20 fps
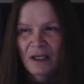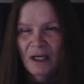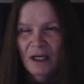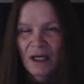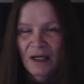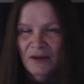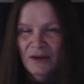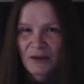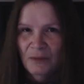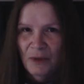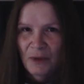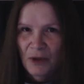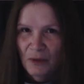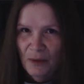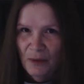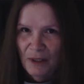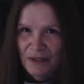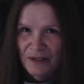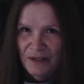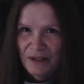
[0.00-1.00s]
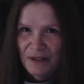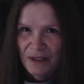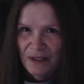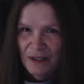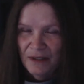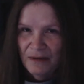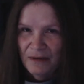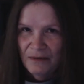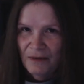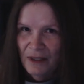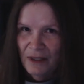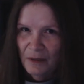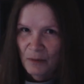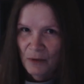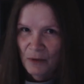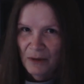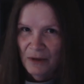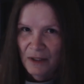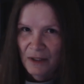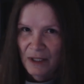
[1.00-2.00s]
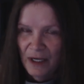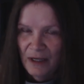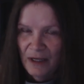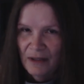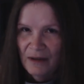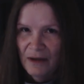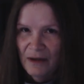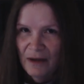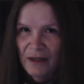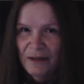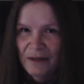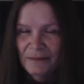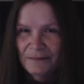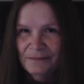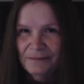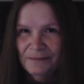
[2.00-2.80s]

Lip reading: at the request of Gabriel and Adonai.